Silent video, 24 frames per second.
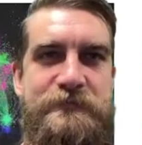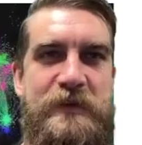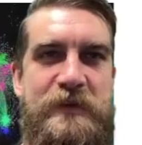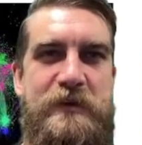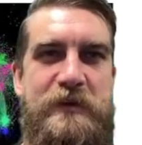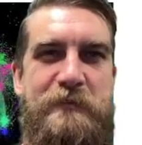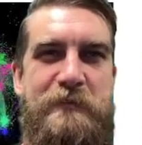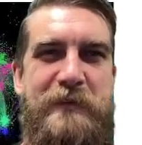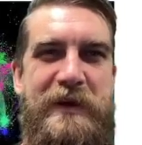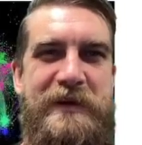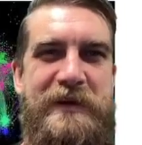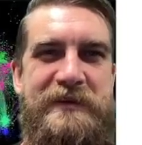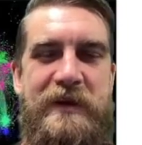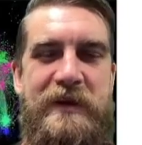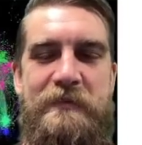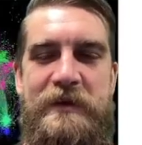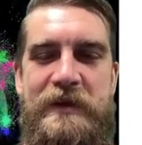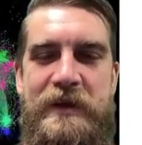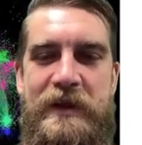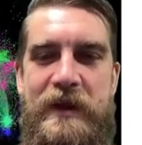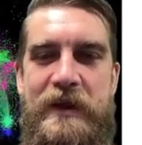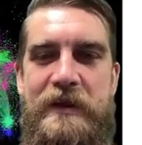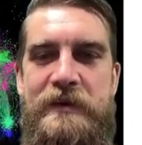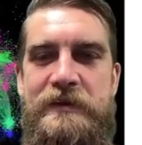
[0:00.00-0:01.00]
might come
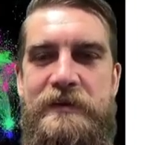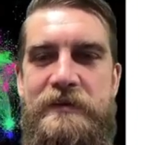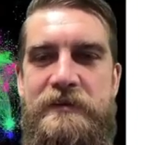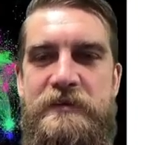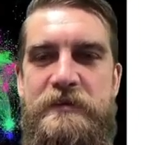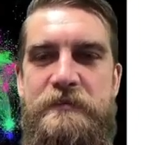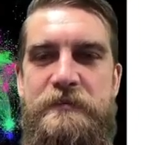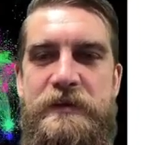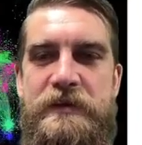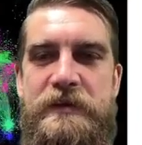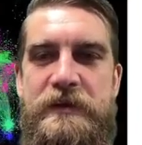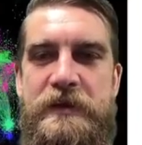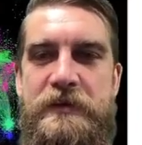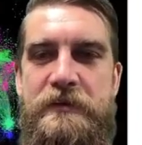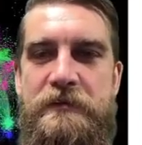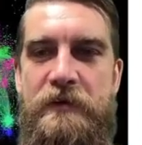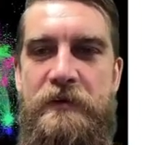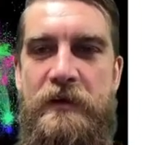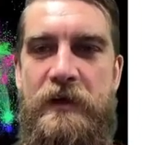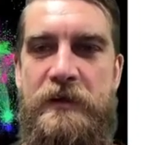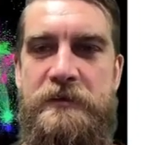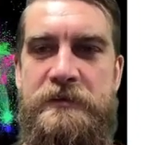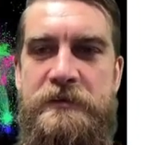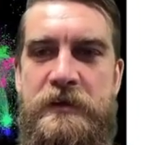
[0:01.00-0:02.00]
in handy a little bit
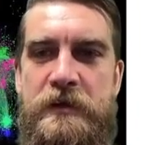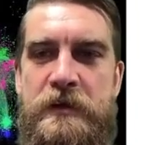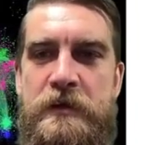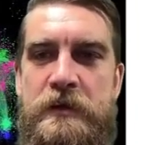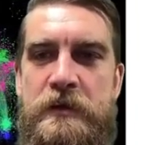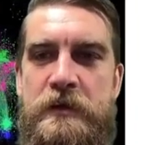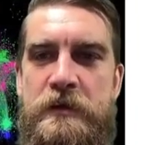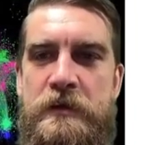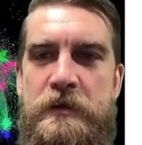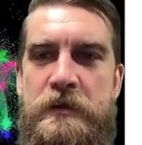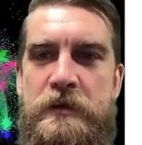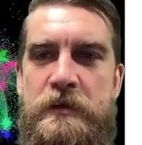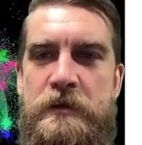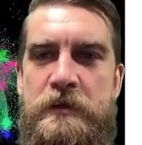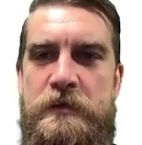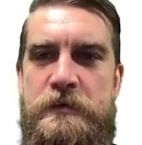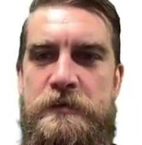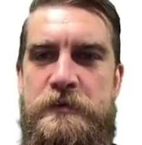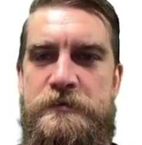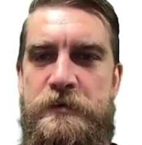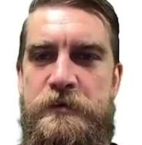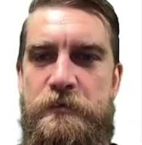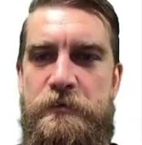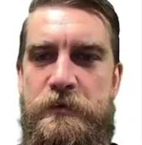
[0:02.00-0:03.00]
later on.
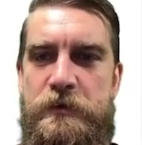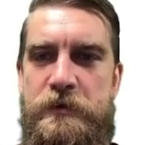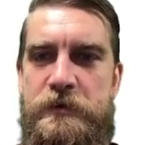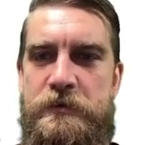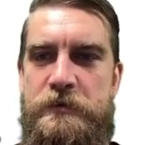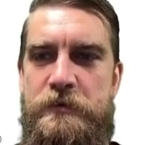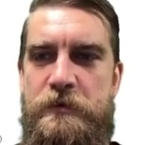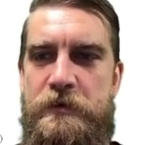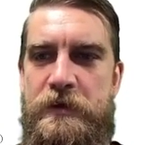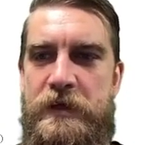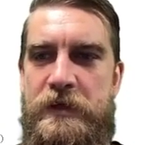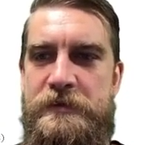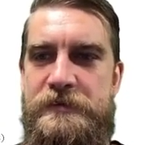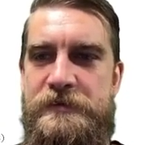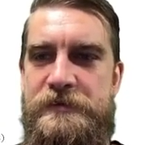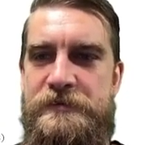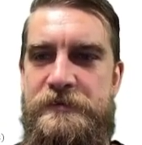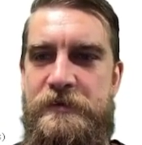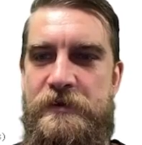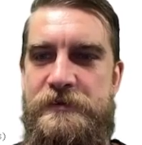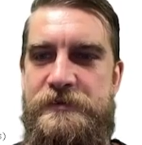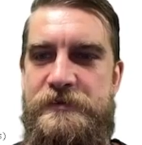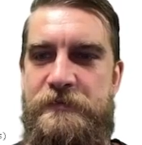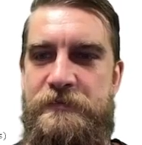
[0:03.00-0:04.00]
So we're going to go ahead and
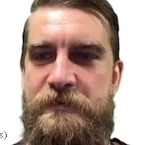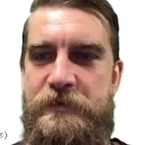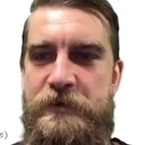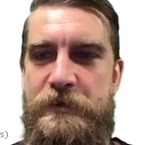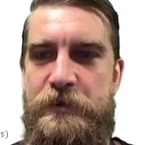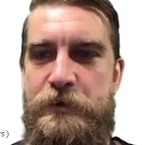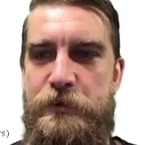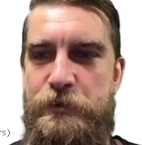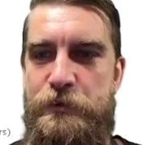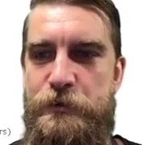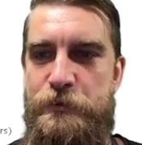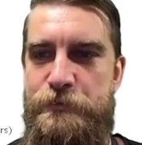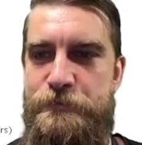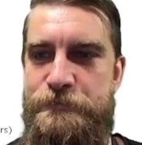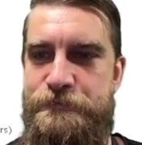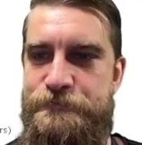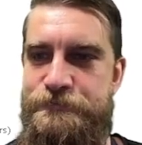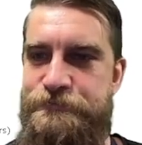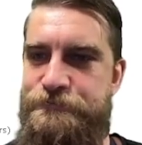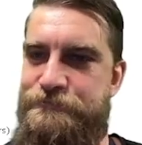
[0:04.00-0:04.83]
start something new.